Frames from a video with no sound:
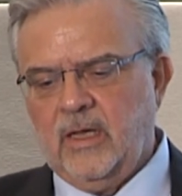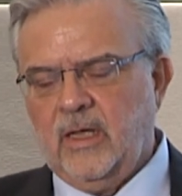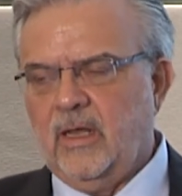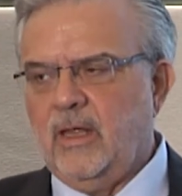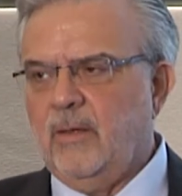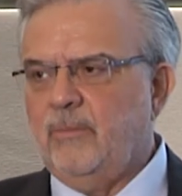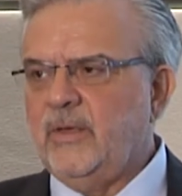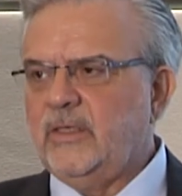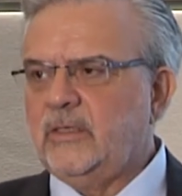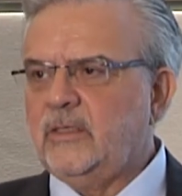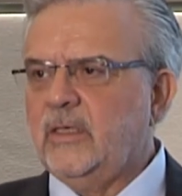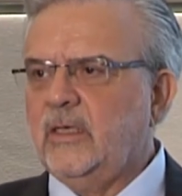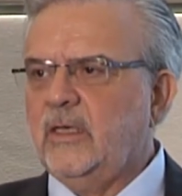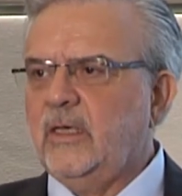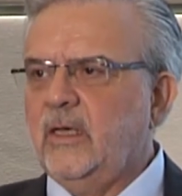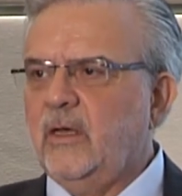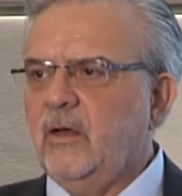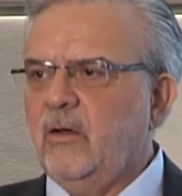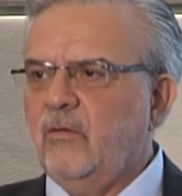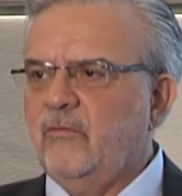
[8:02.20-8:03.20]
a bit
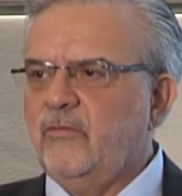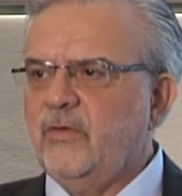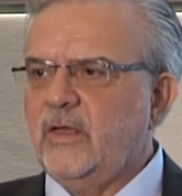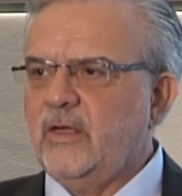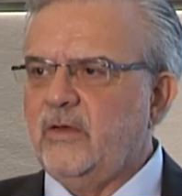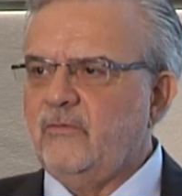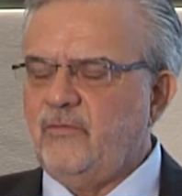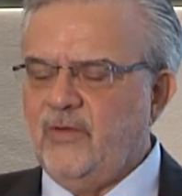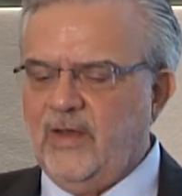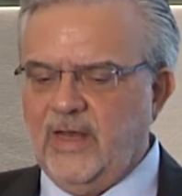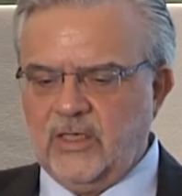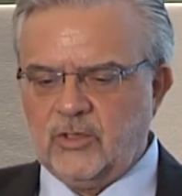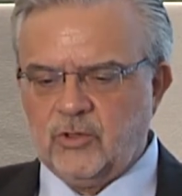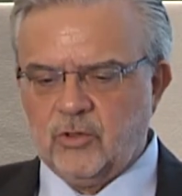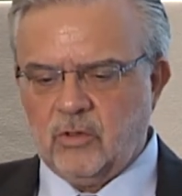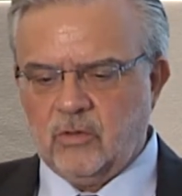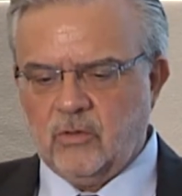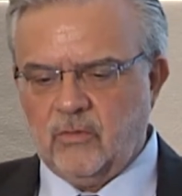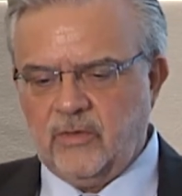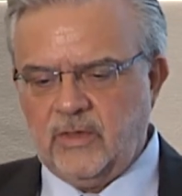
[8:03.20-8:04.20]
of a
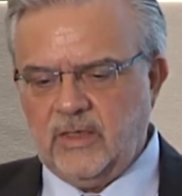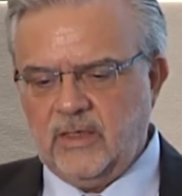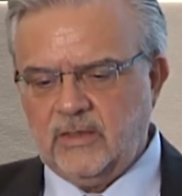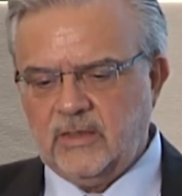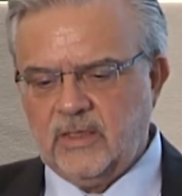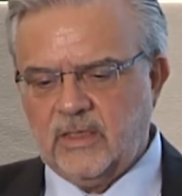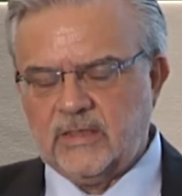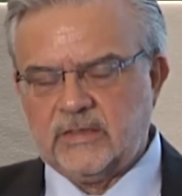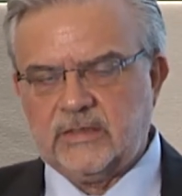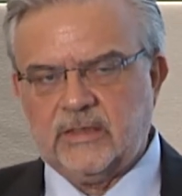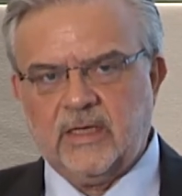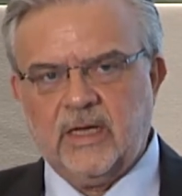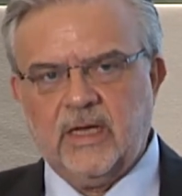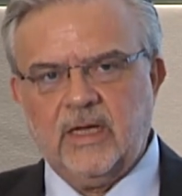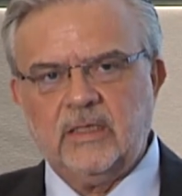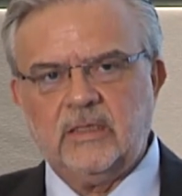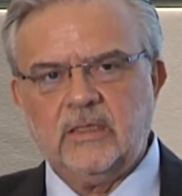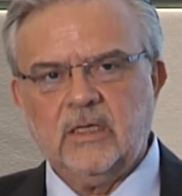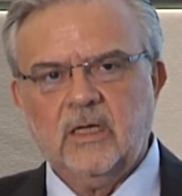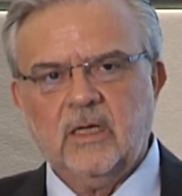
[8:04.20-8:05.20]
reflection on the interest rate